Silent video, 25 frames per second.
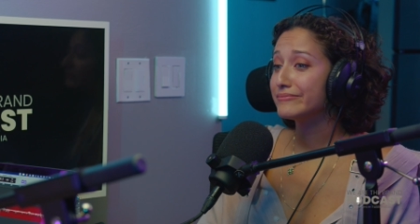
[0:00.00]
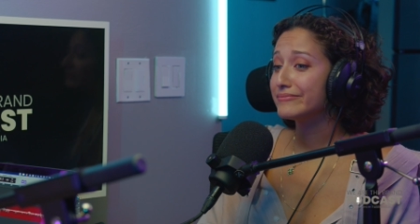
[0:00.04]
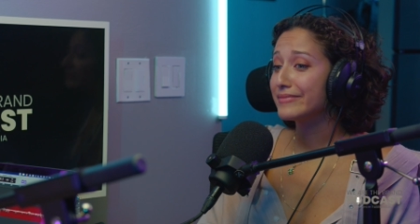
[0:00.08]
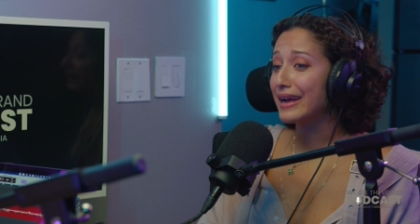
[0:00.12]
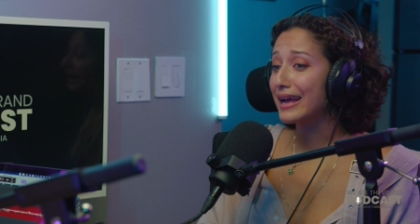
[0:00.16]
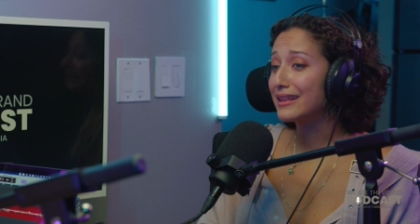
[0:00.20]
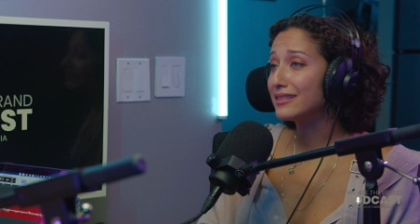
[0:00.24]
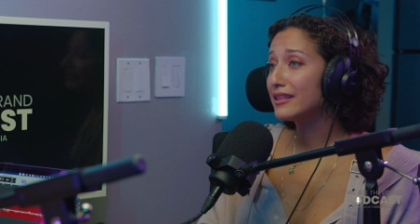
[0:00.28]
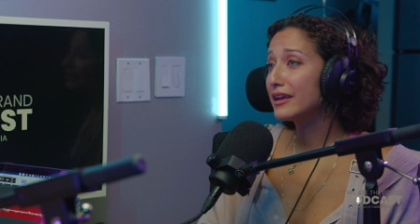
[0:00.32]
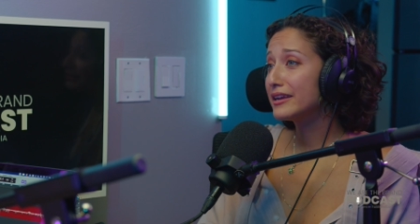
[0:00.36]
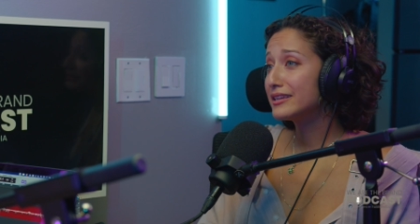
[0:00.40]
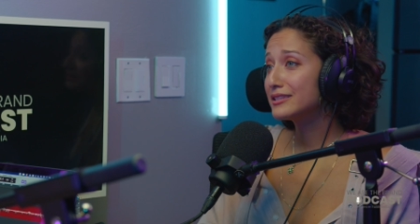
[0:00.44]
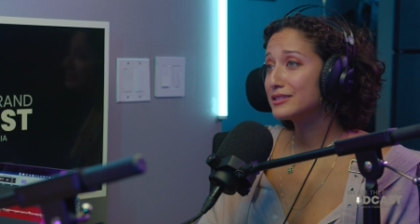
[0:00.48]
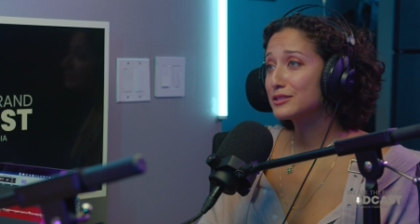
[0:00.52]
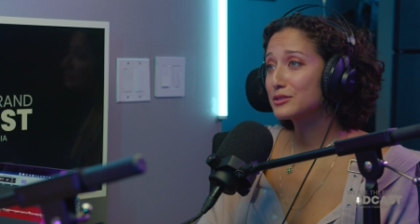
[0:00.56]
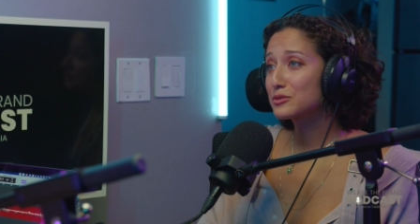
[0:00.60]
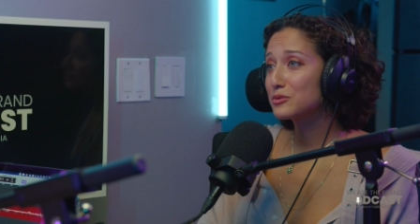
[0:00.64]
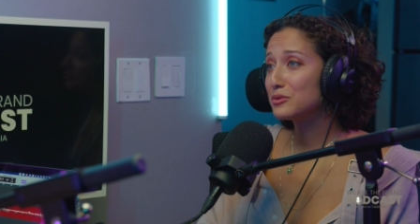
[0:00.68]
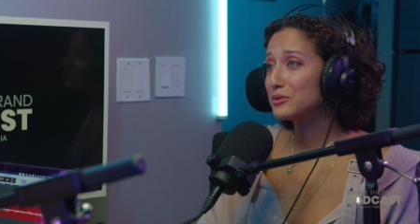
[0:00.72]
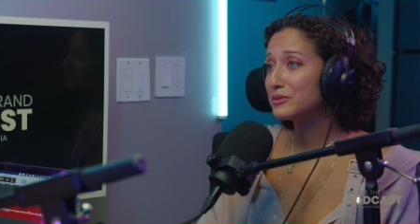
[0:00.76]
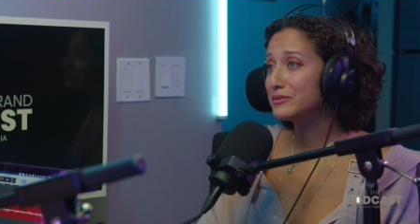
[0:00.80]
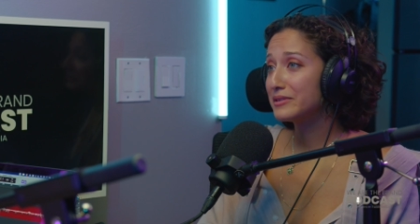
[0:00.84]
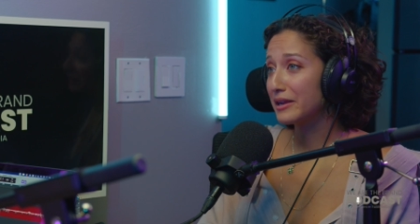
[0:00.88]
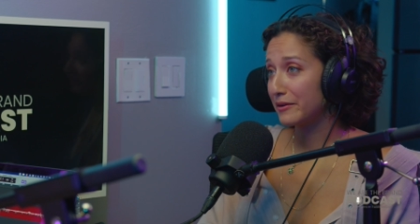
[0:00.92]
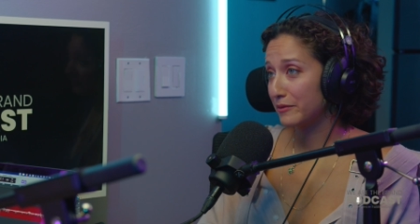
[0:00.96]
I liked
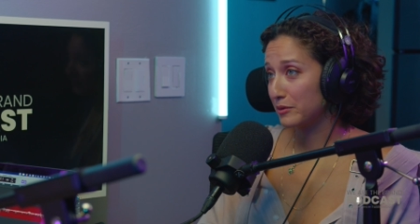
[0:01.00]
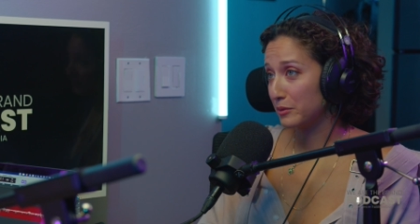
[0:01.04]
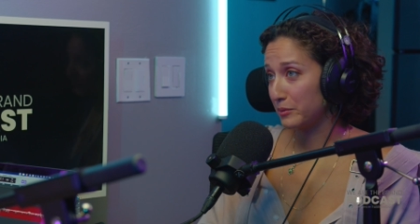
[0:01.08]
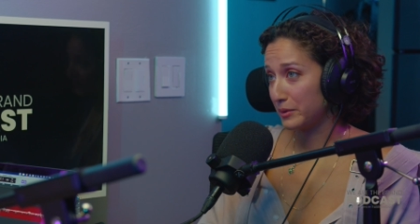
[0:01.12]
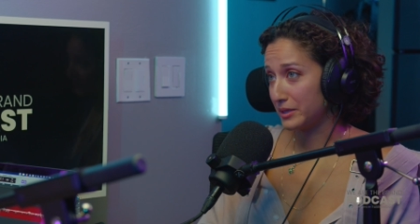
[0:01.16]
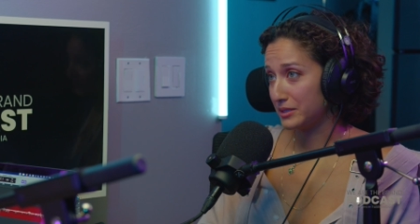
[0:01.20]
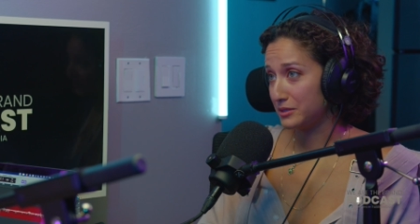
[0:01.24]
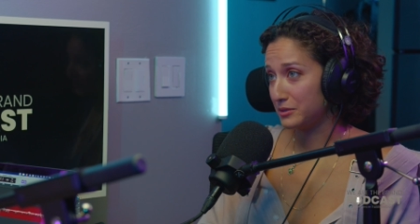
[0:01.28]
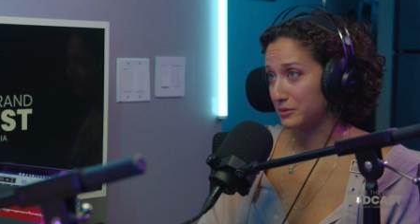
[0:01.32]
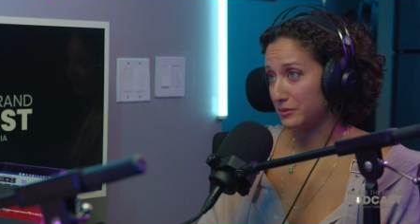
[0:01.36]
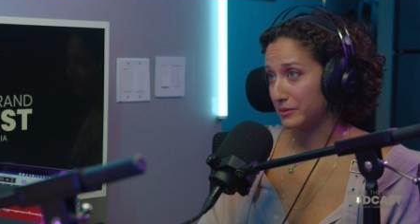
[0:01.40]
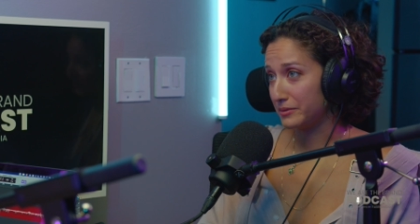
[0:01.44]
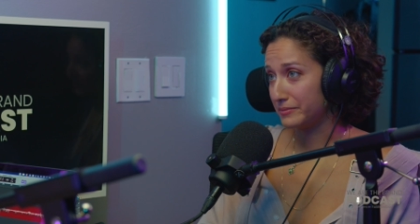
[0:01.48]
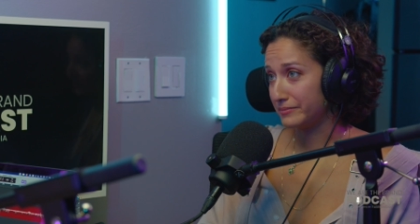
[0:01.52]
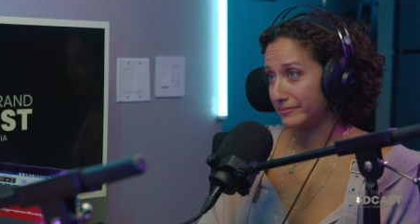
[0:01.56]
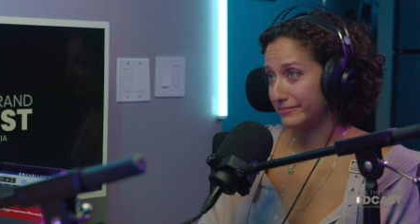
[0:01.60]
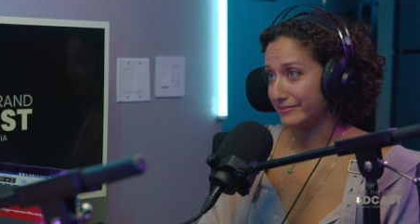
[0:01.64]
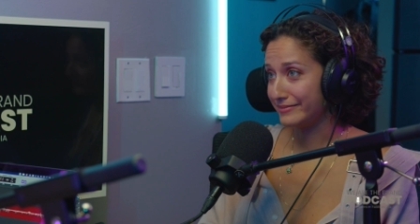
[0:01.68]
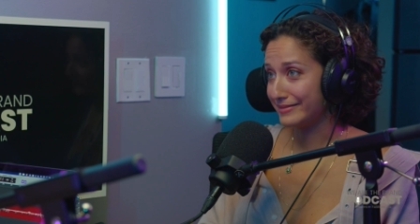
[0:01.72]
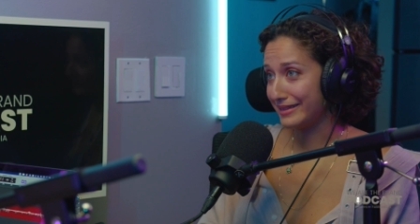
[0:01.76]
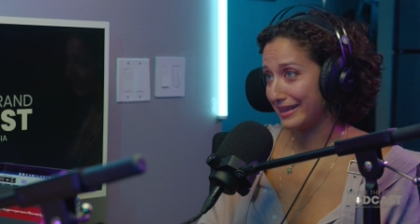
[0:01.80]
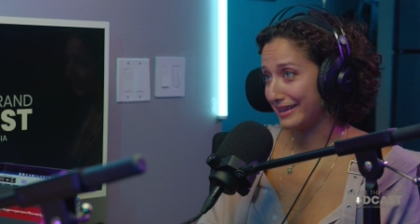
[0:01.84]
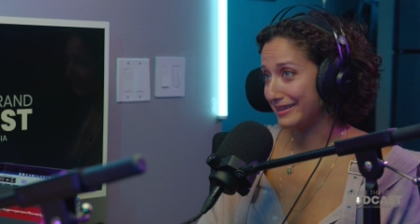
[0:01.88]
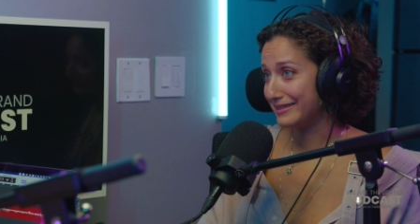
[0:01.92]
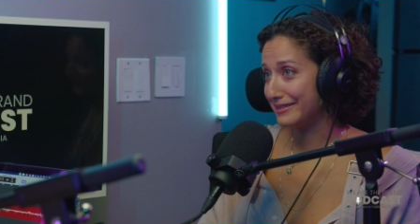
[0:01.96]
school, never went to them.
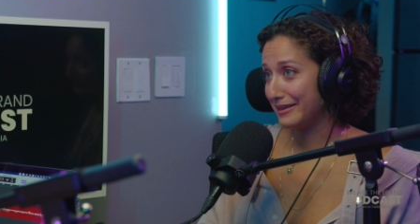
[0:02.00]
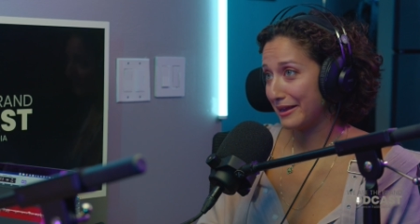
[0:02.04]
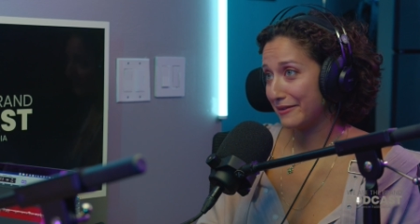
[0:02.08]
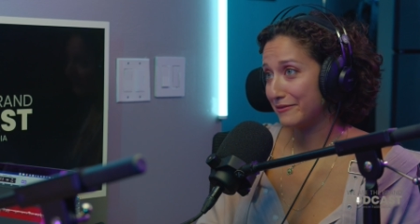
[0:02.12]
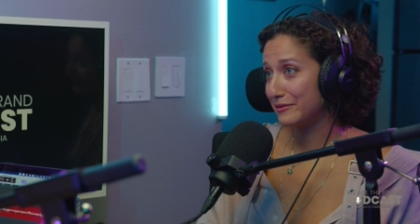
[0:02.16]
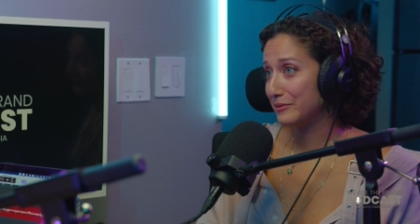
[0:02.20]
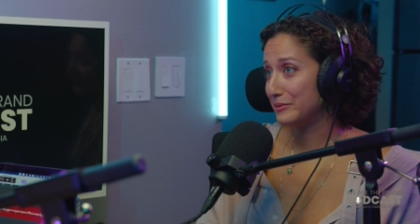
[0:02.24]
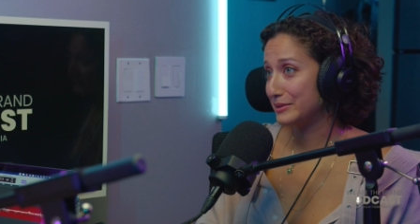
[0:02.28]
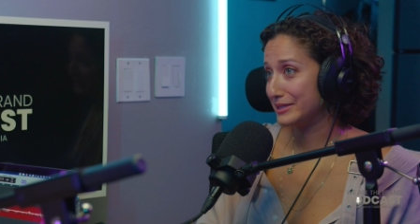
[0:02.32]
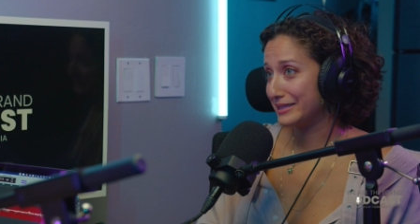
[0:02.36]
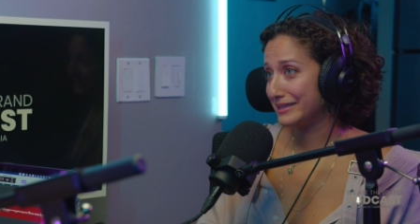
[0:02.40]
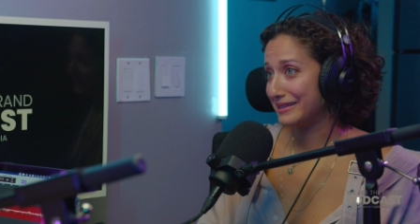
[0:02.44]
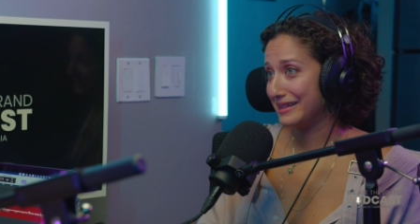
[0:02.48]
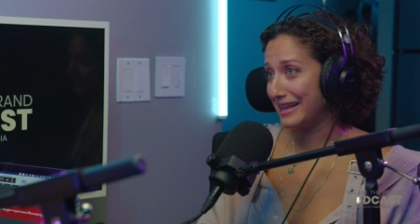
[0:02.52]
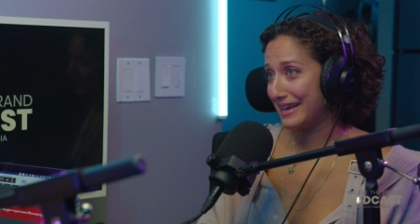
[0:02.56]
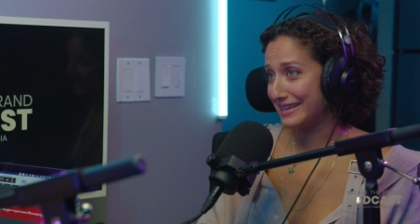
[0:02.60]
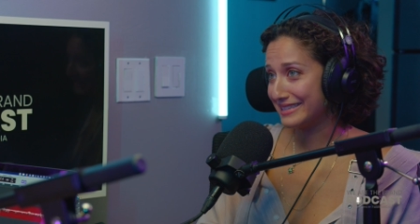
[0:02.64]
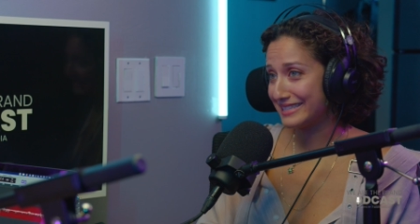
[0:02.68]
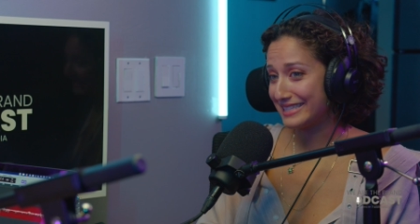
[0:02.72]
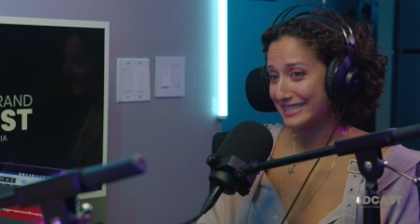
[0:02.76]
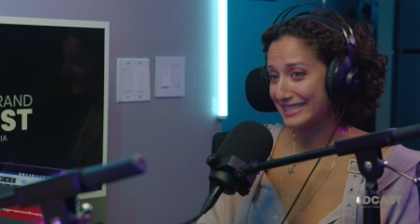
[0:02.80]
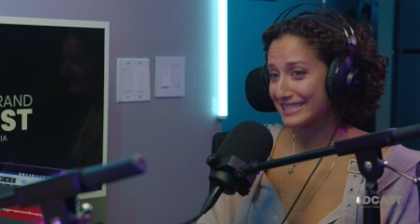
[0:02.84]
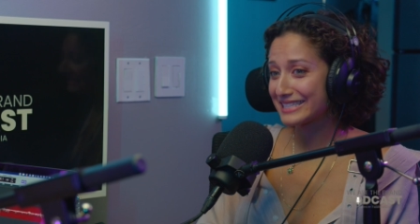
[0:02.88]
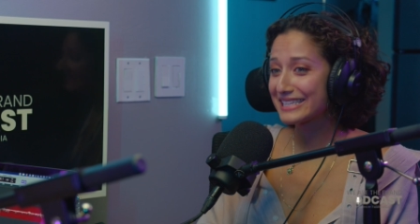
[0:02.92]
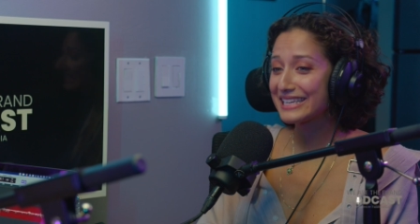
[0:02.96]
Like, never went to
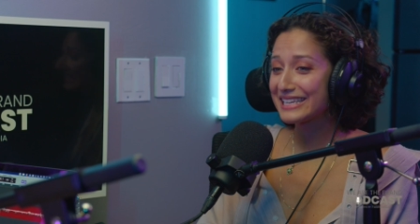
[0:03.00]
classes.